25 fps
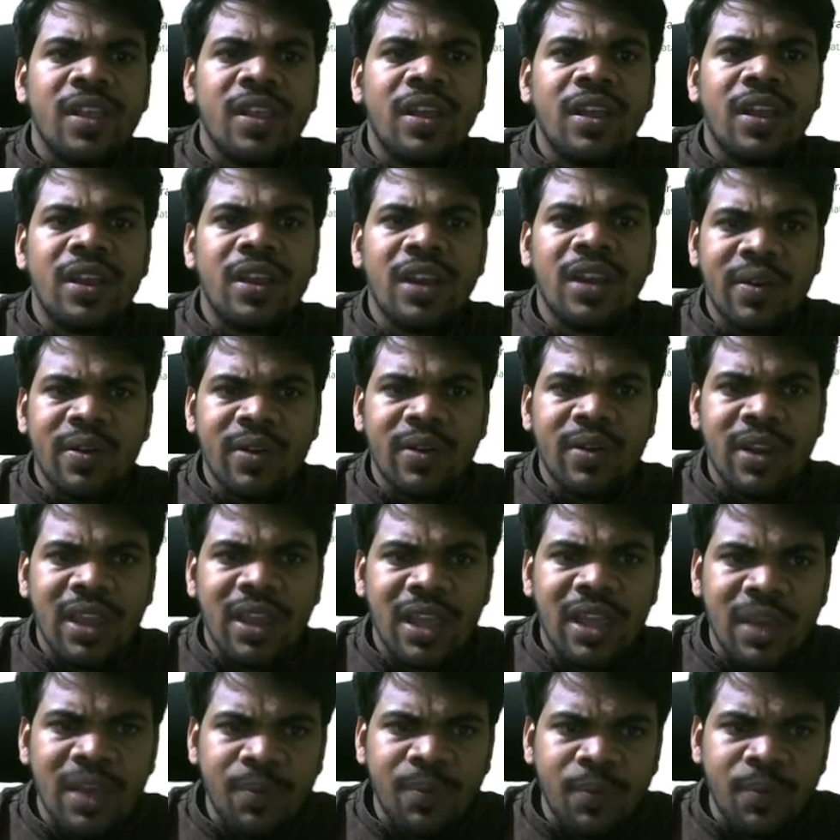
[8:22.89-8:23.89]
And in our
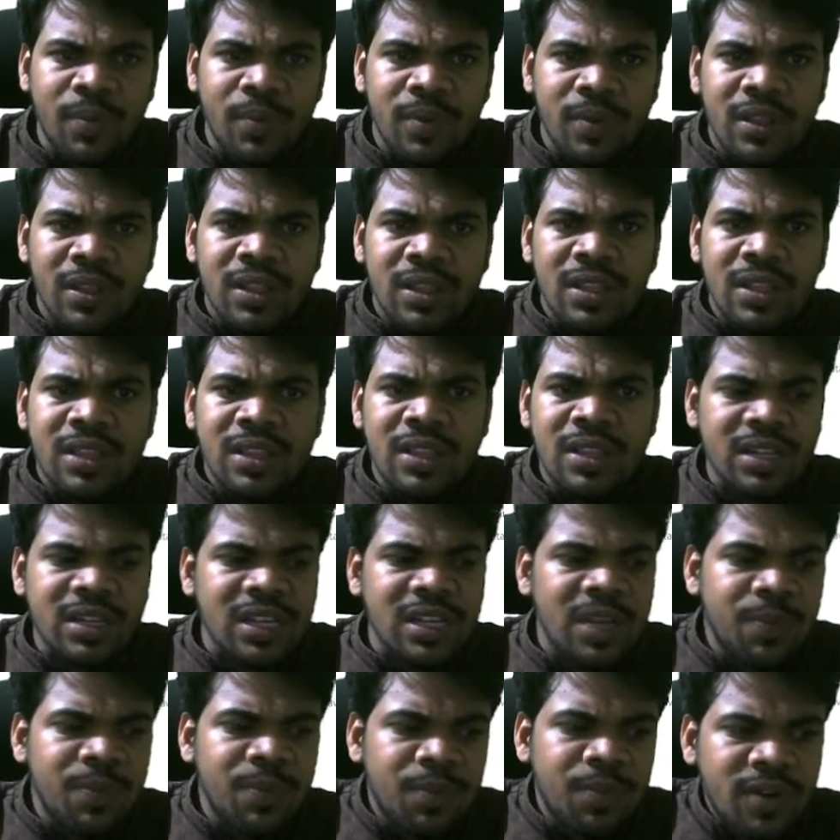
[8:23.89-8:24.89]
app, this
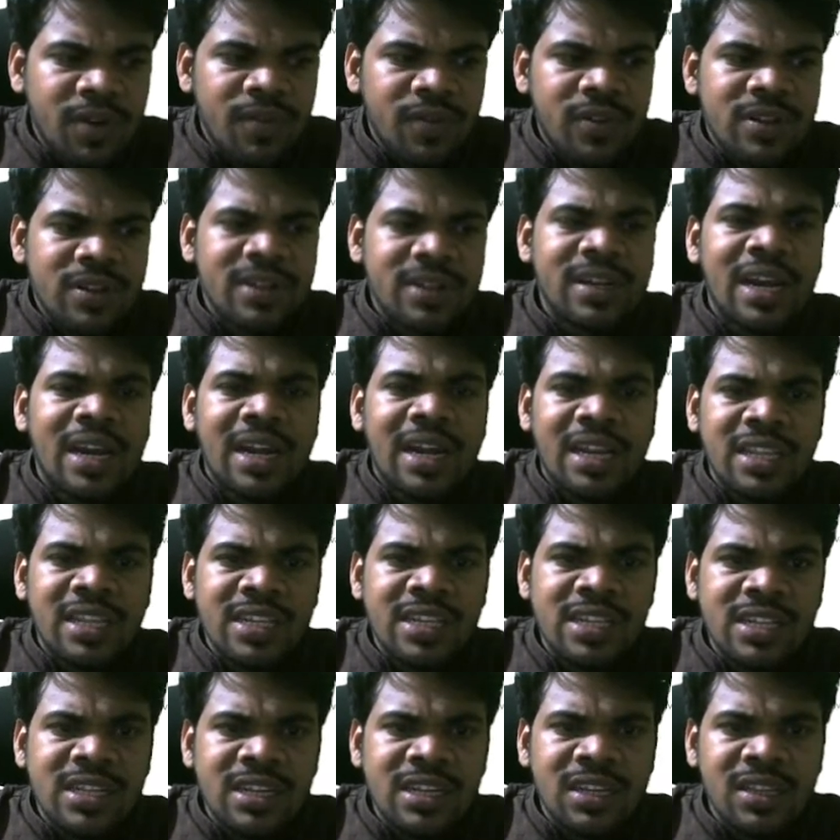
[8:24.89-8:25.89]
type of
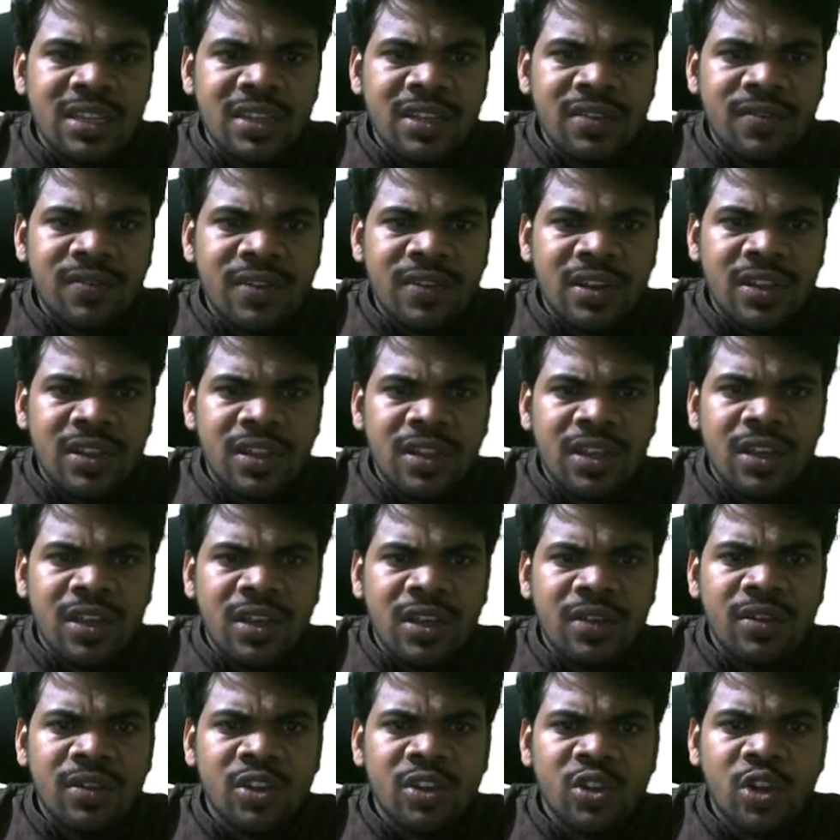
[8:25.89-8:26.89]
strategies are there for
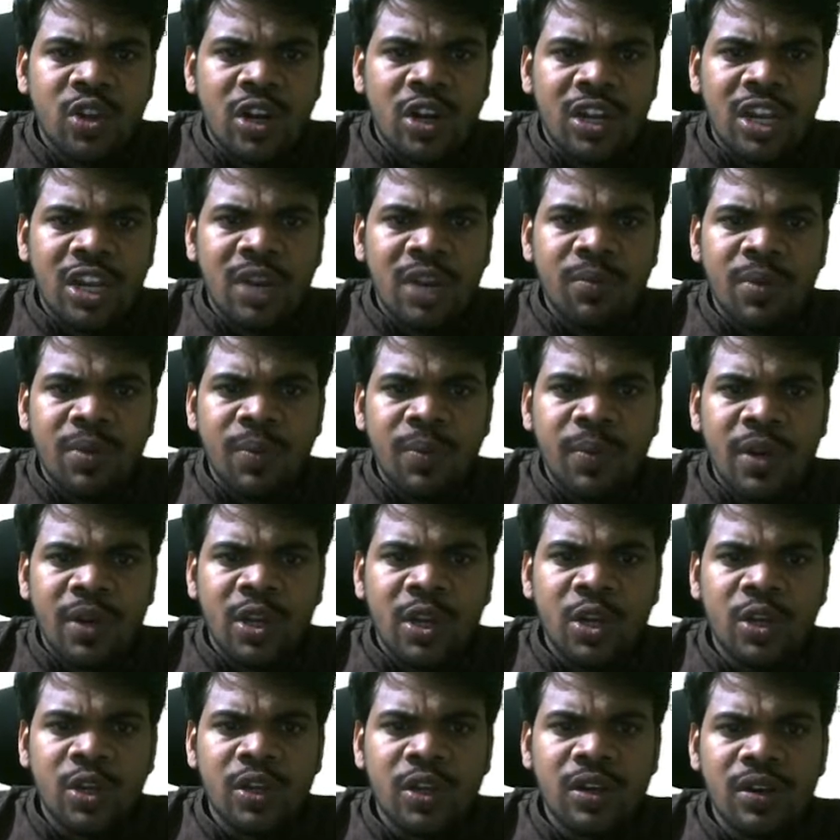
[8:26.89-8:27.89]
the short-term
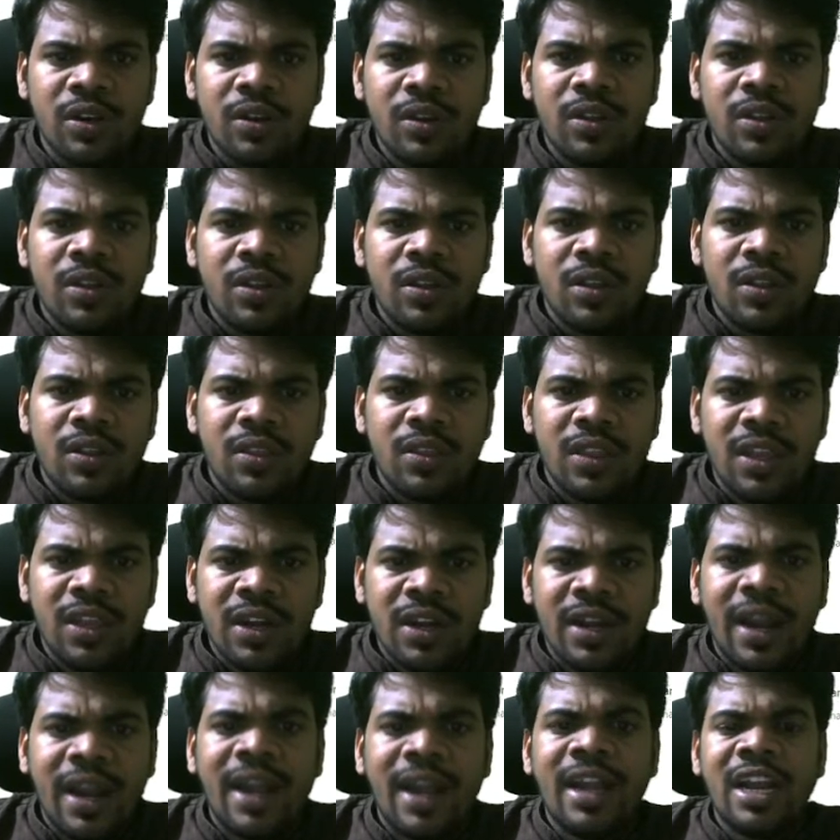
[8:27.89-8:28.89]
preparation. Their
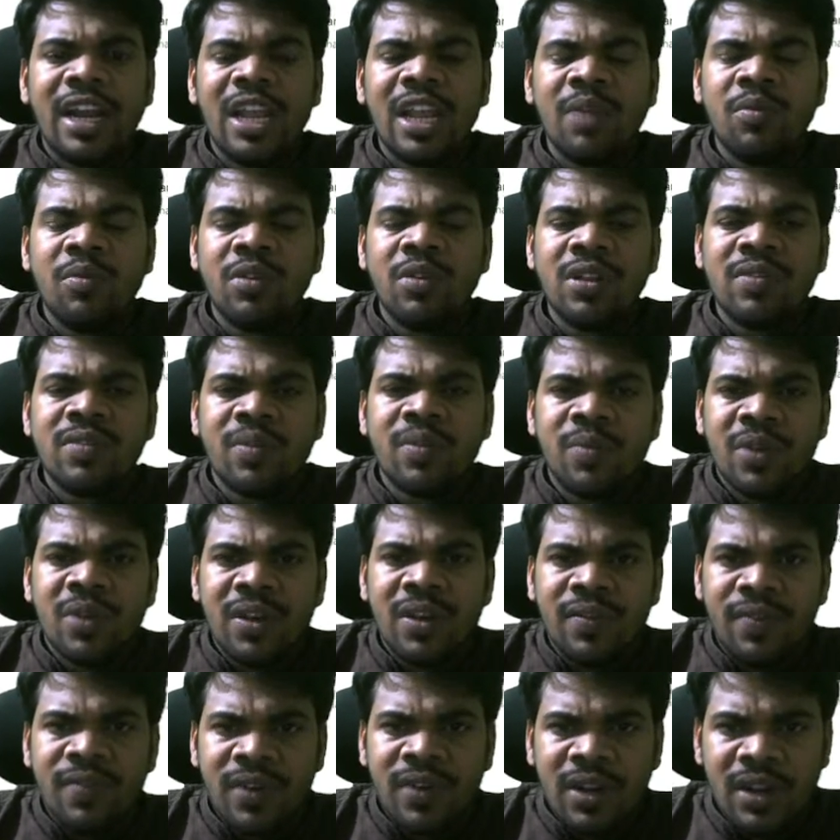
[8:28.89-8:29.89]
timetables from the
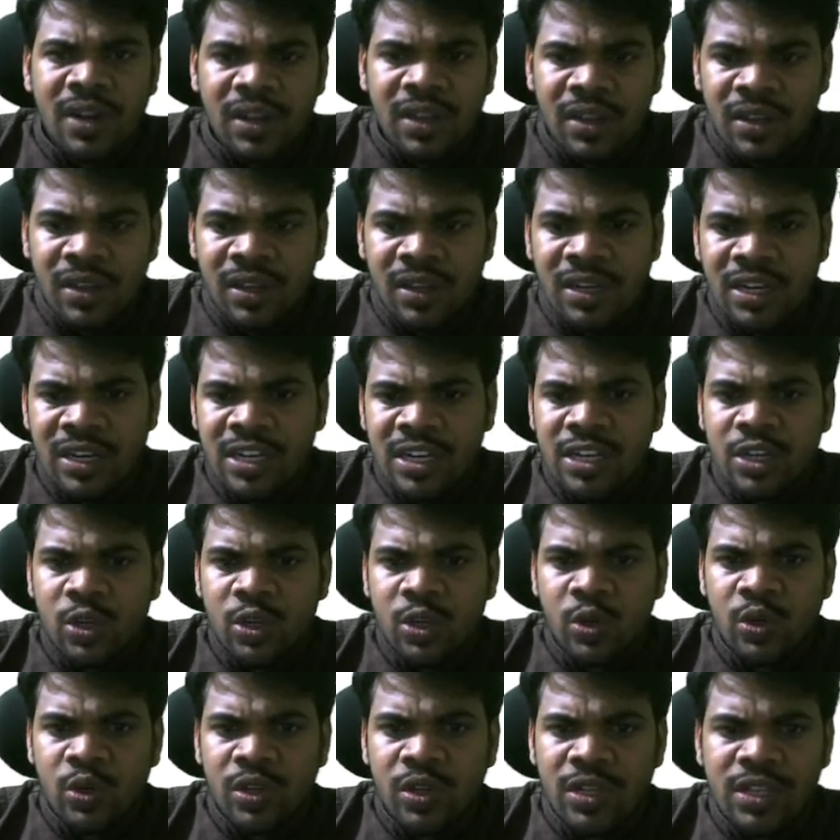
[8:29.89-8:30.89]
different
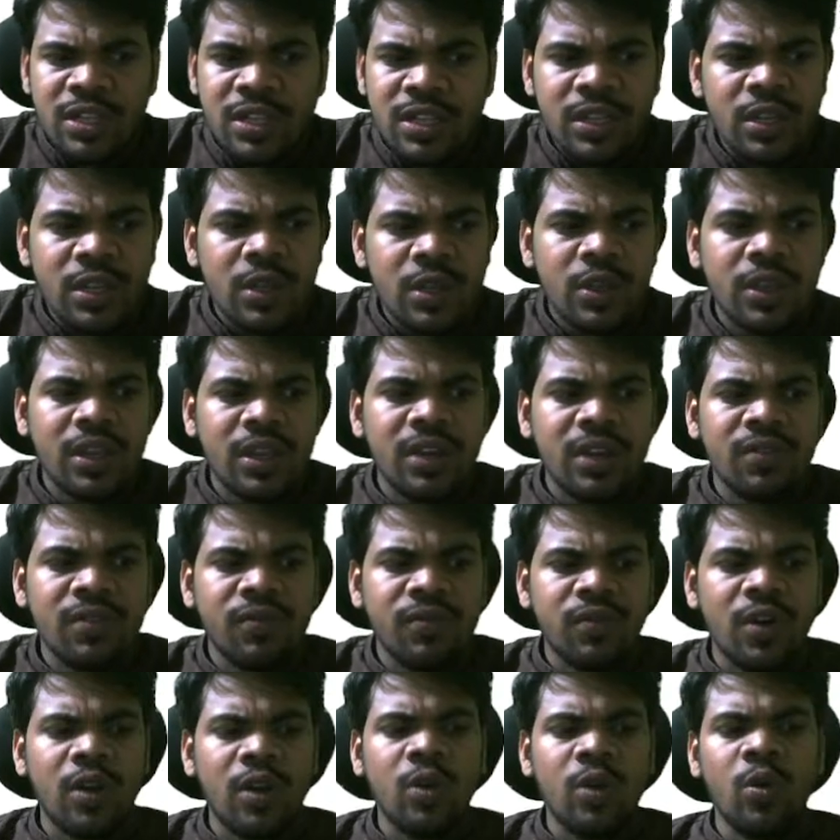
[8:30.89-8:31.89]
institutions. You can
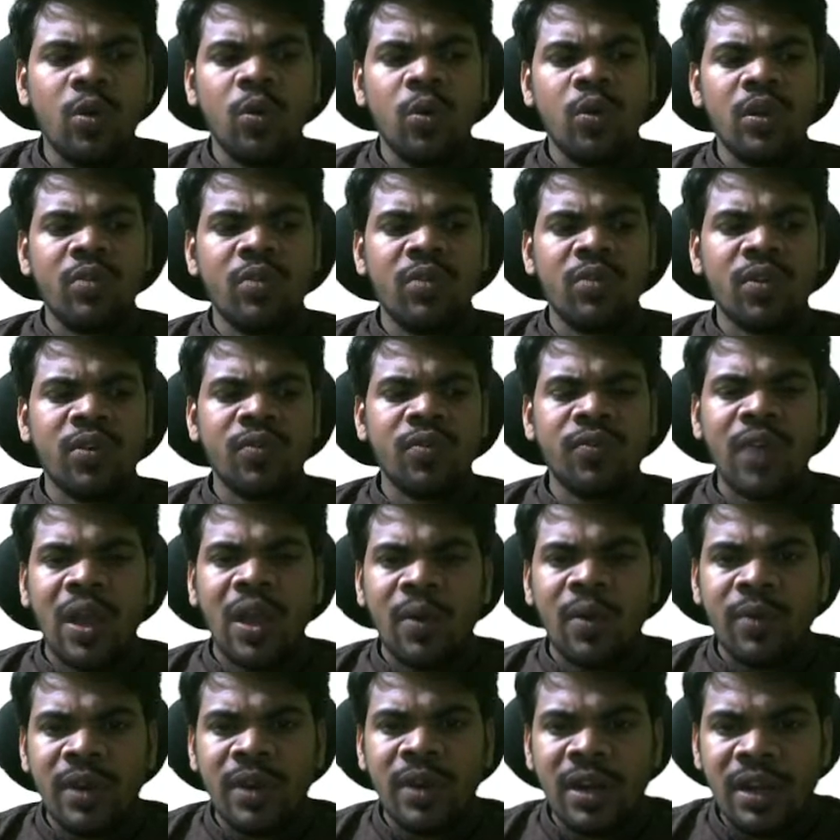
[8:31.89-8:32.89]
follow your
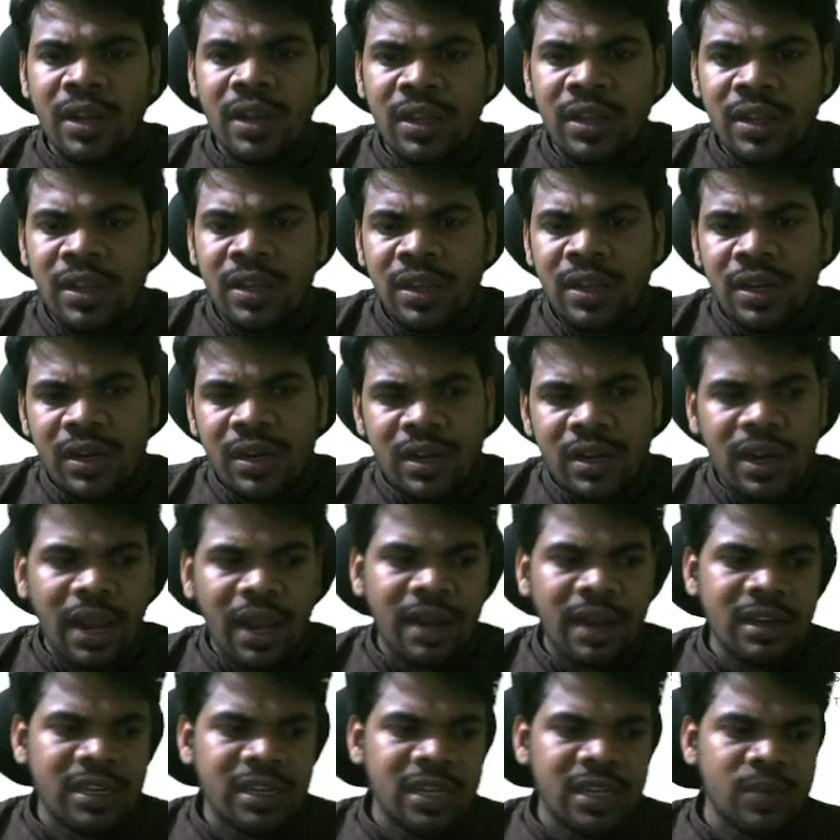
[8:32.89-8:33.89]
favorite
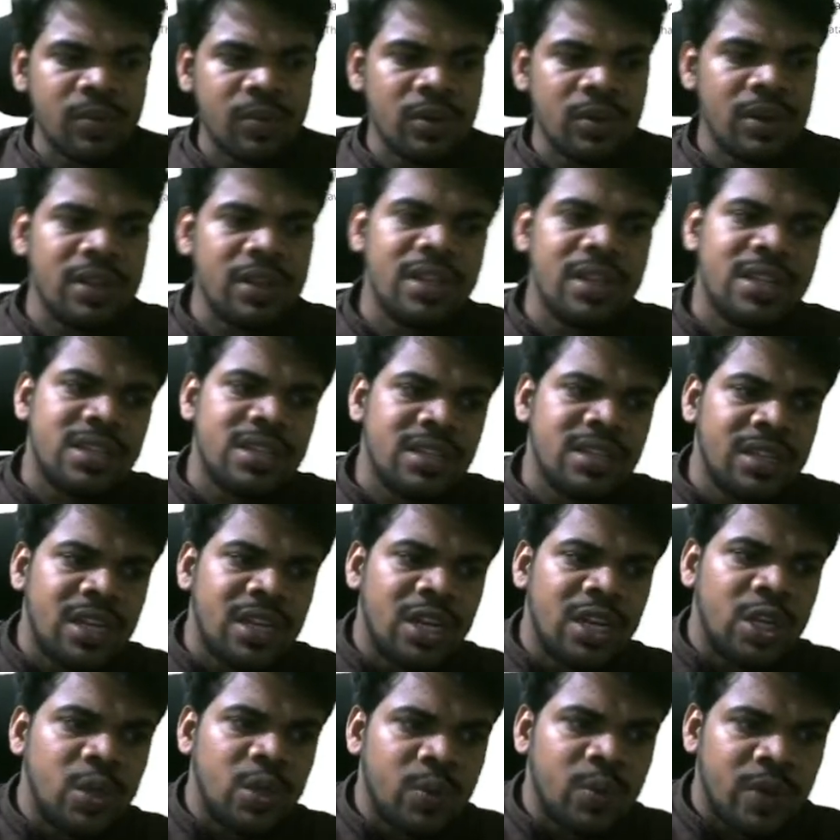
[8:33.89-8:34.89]
timetable. Yes,
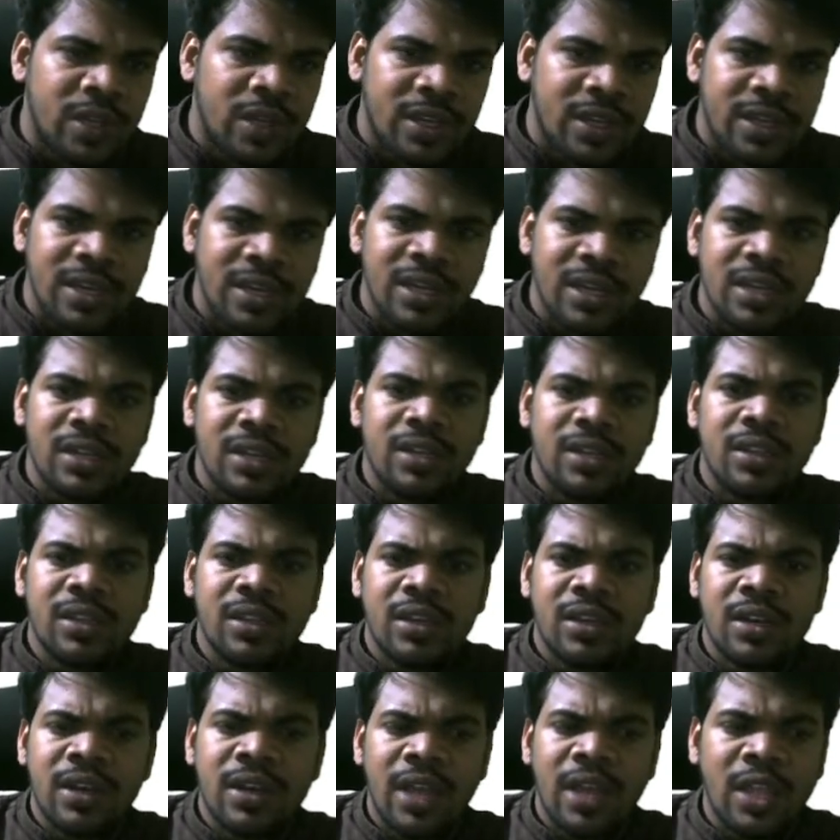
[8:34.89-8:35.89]
Jnaneshwari, correct.
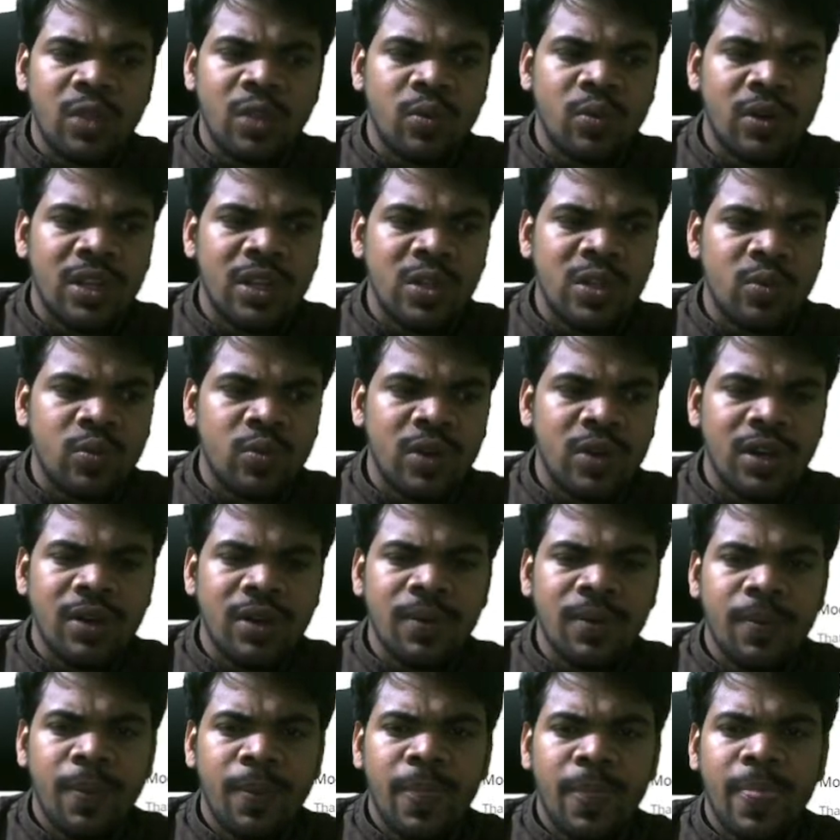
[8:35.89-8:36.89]
The ninth one is
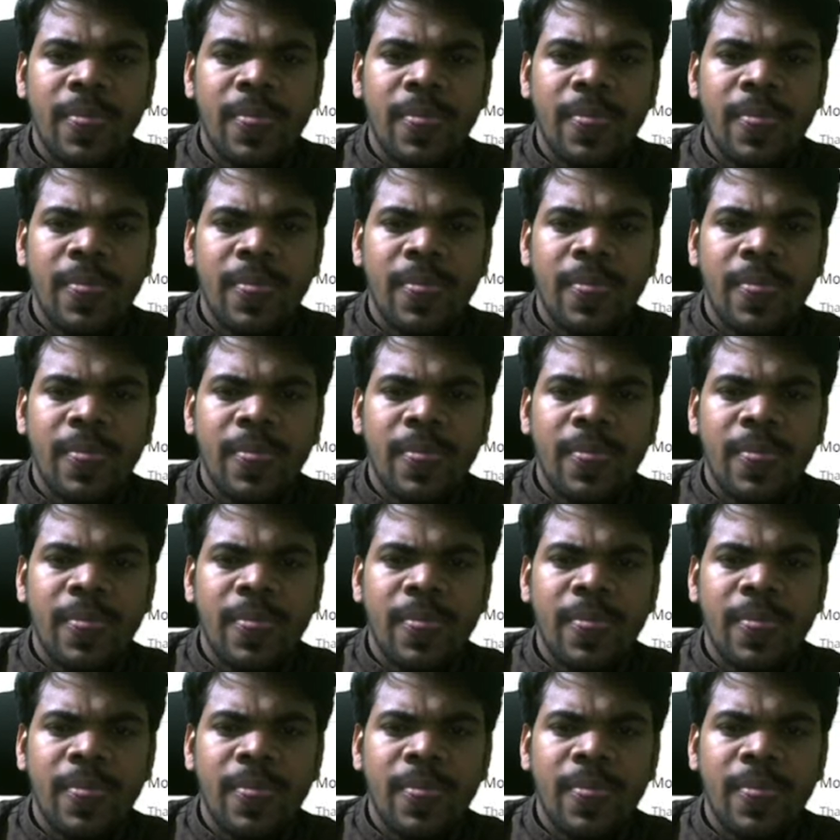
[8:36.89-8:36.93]
1.